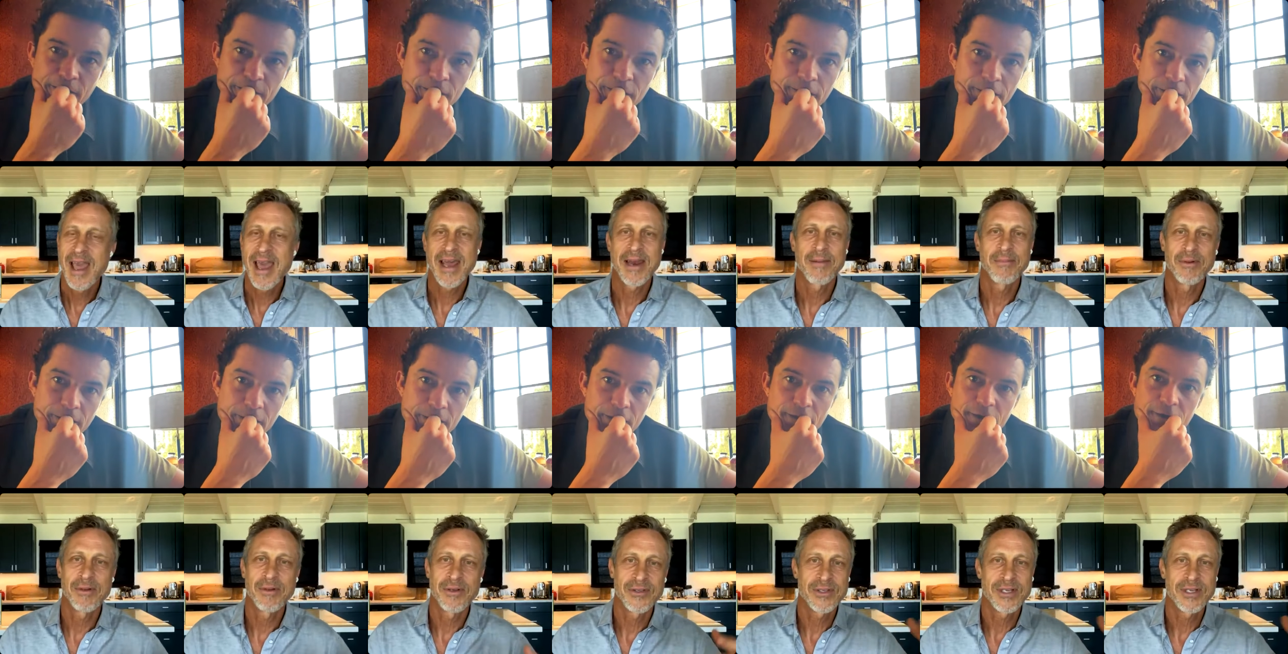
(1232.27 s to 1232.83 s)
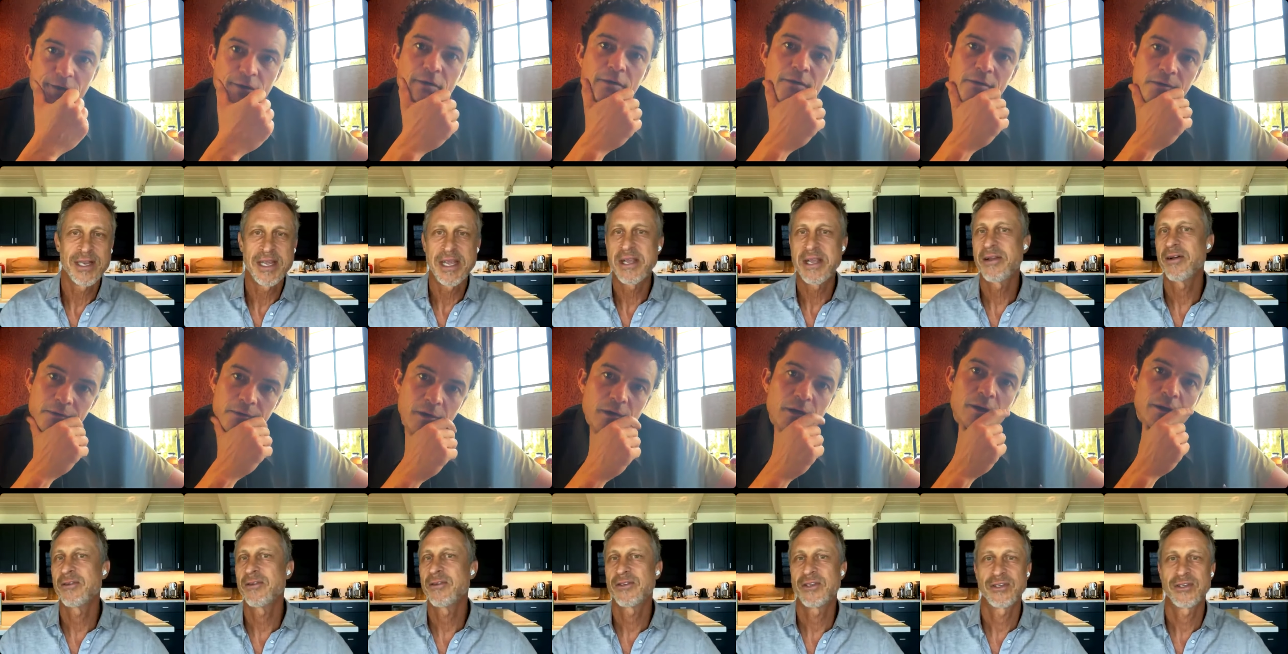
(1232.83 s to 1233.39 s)
Speaker 1: animals and
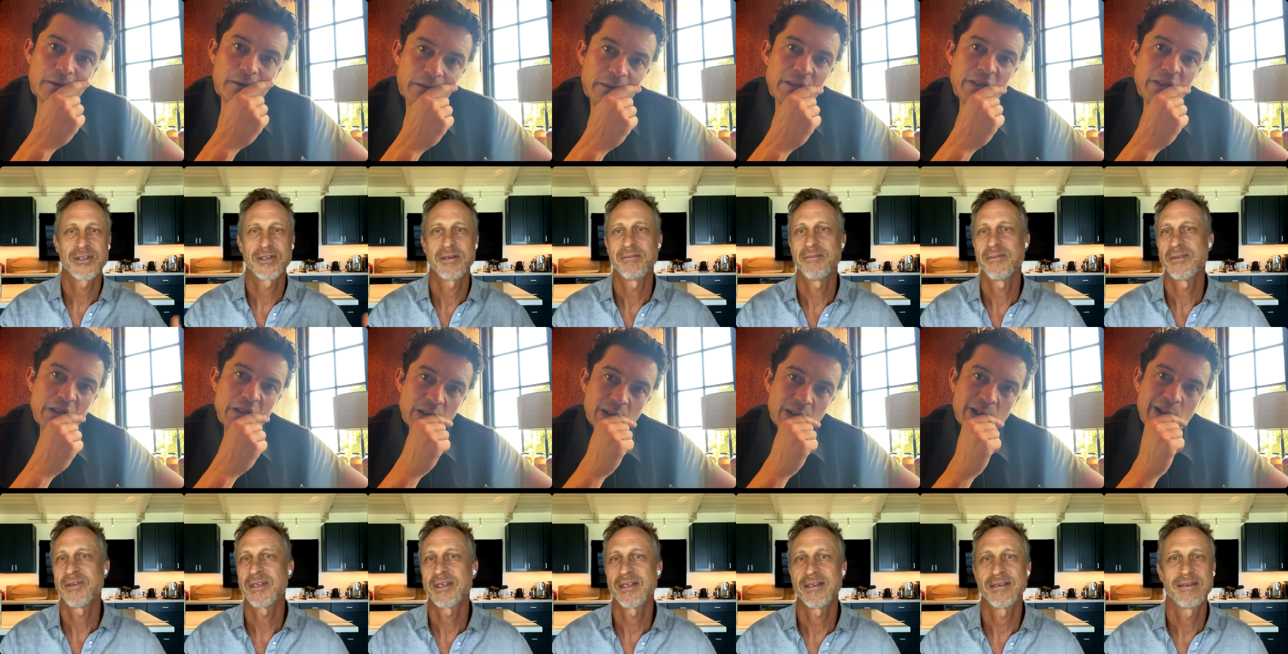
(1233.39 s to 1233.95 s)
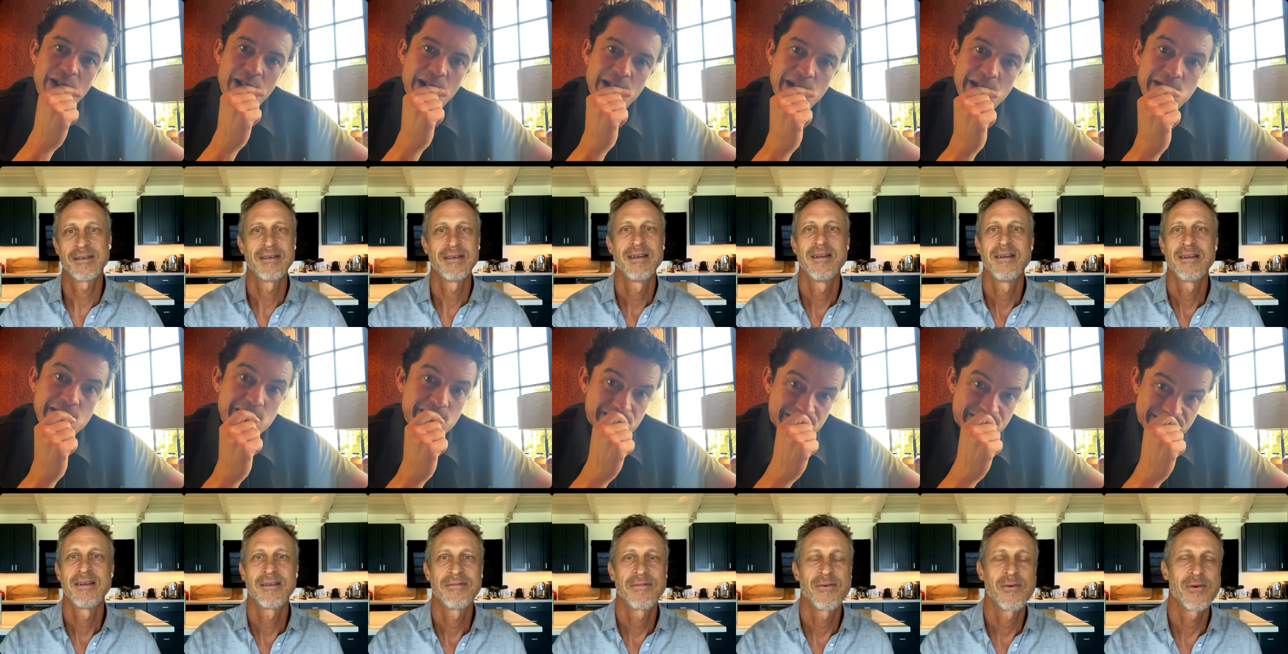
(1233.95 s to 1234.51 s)
ecosystems and
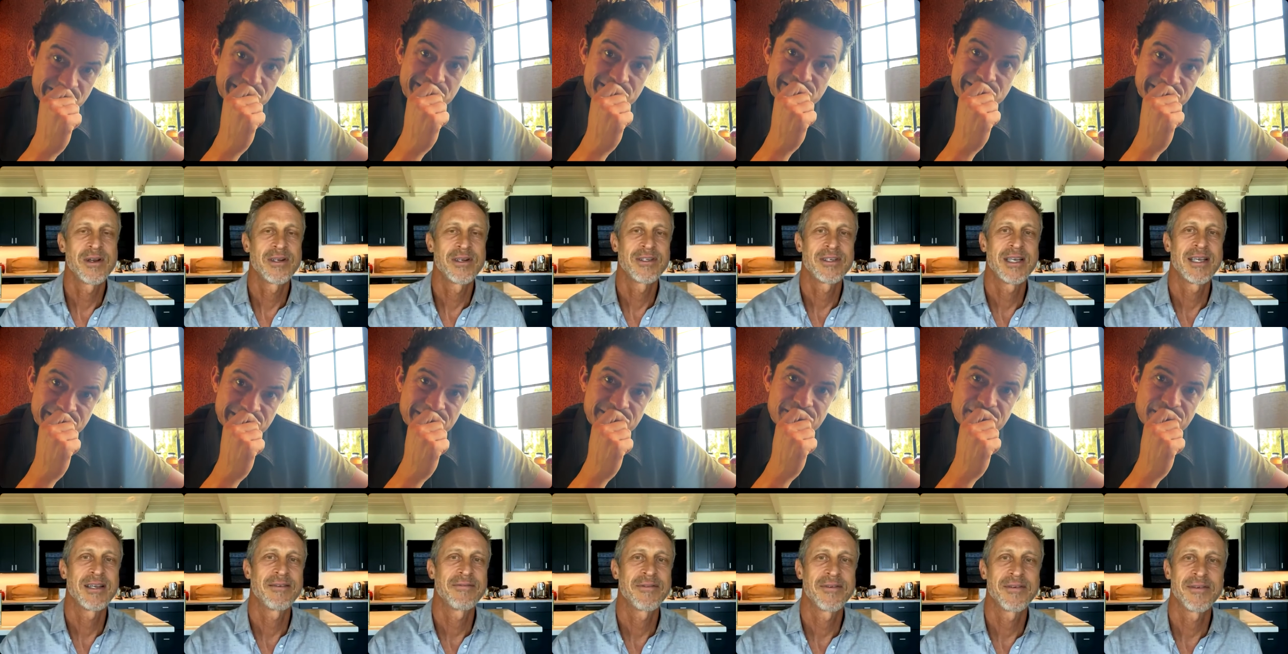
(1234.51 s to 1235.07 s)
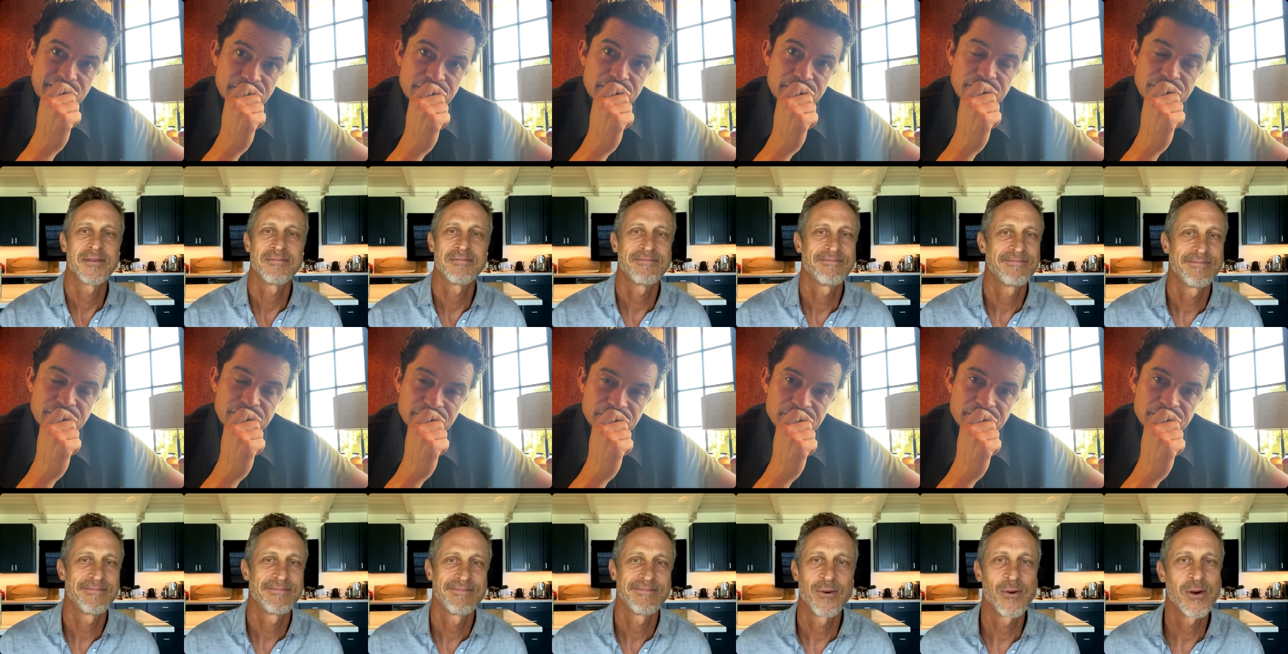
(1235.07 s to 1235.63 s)
foraging
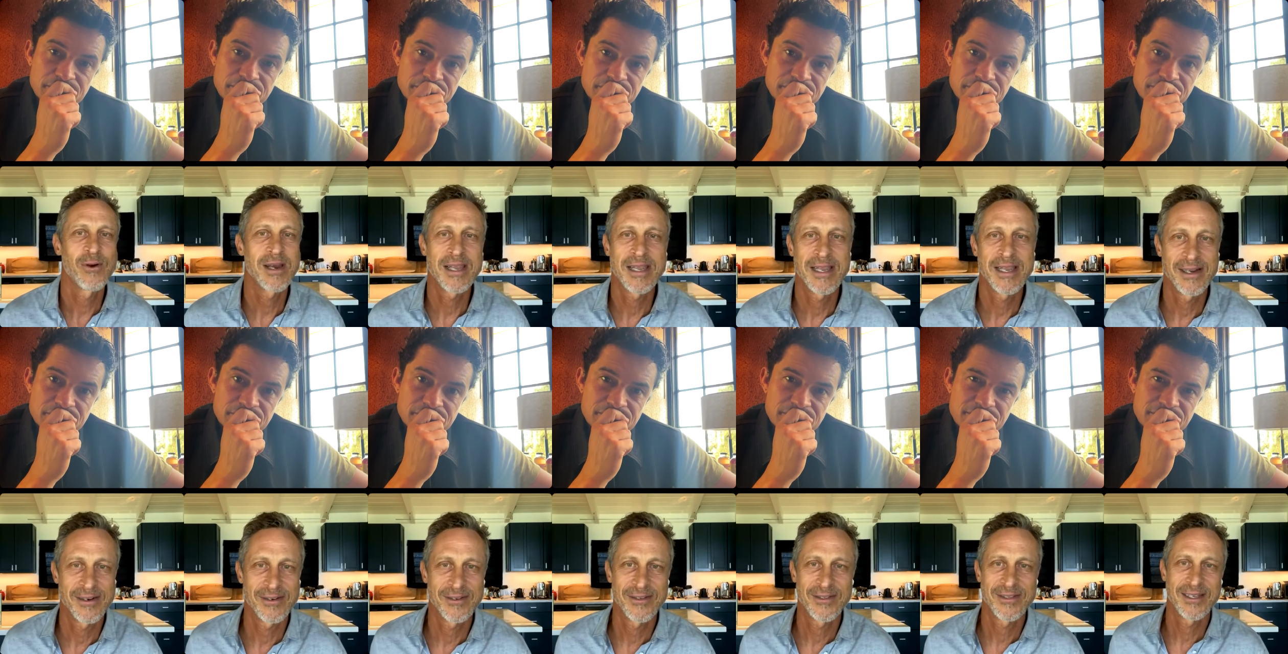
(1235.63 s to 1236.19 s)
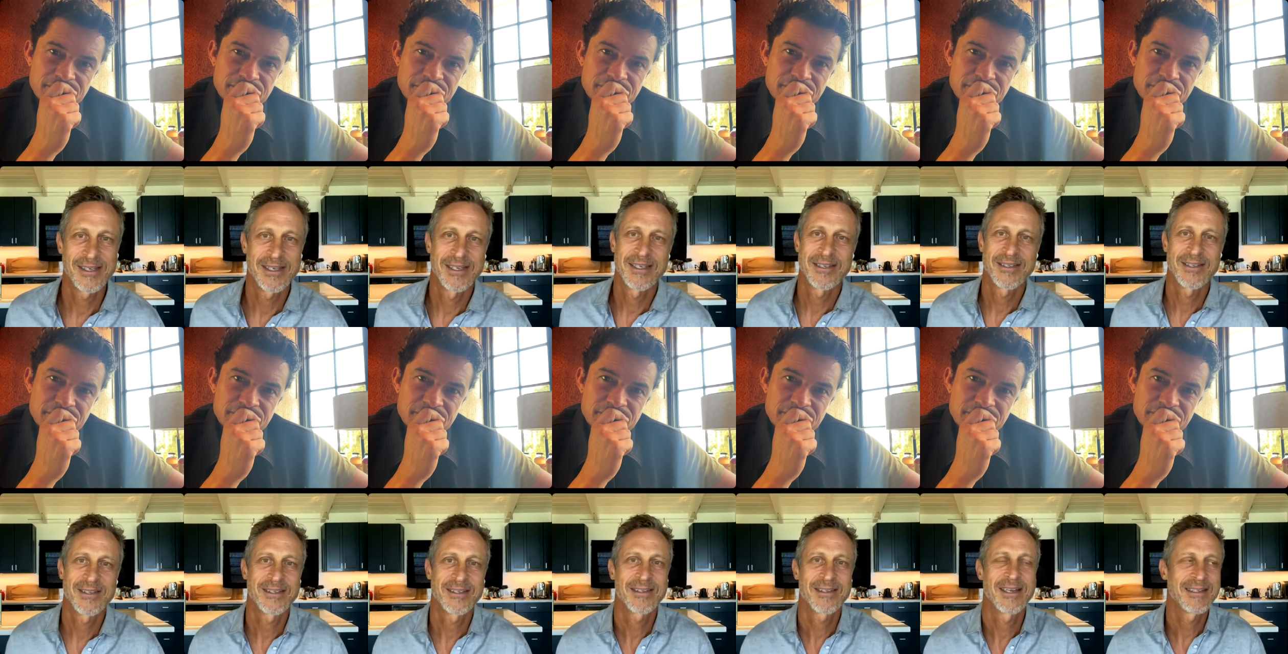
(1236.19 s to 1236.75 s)
for 40 years, and
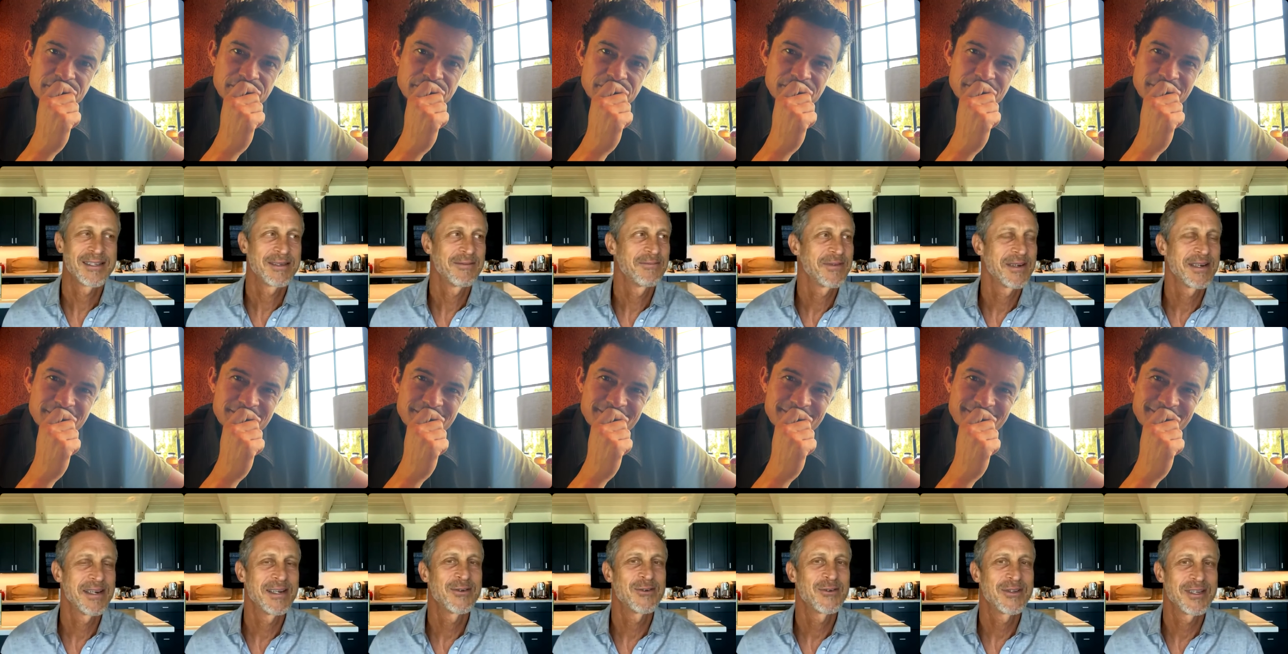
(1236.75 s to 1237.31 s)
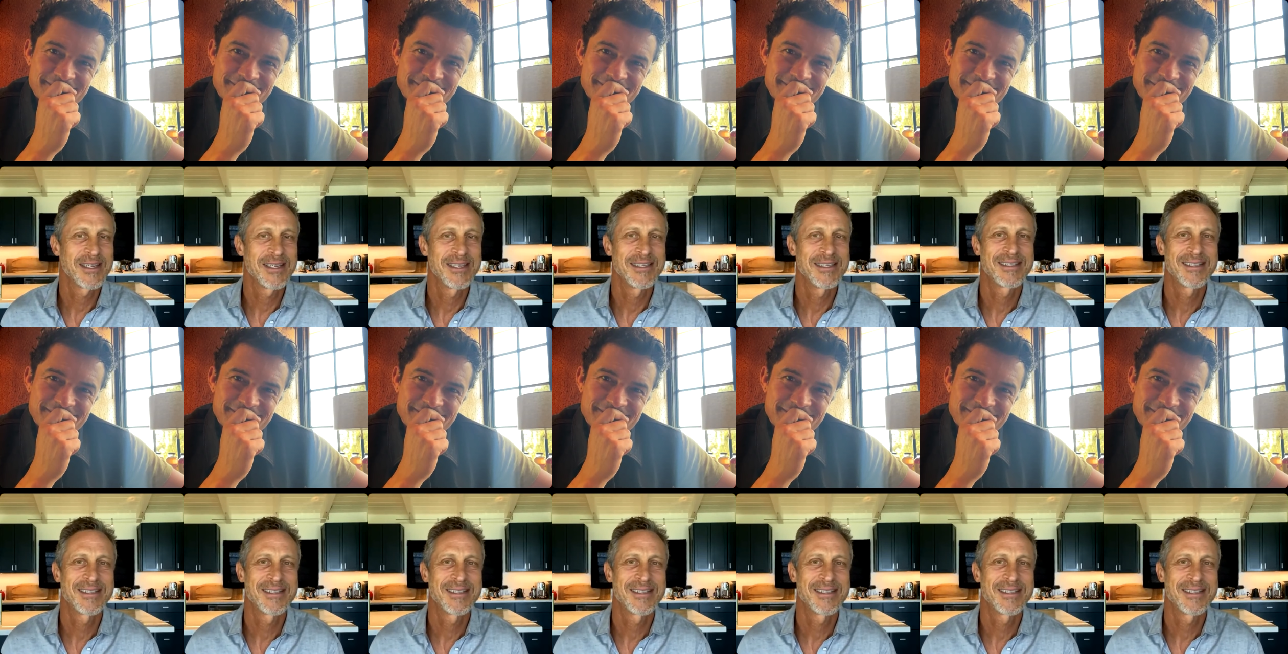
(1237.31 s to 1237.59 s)
he's just got some very interesting